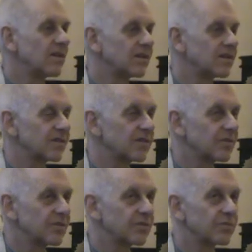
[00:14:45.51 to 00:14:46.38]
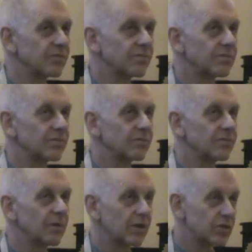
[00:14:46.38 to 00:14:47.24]
I'm
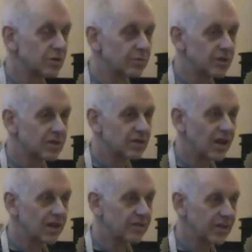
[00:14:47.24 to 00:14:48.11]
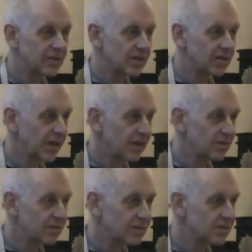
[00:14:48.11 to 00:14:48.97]
not sure which kind of insect that
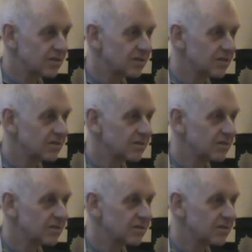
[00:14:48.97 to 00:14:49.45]
is,